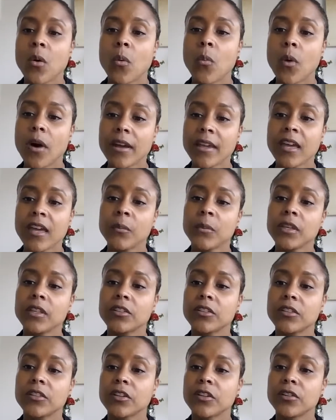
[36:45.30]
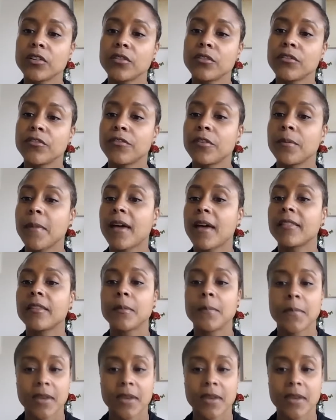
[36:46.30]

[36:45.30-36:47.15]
What can we learn from Ella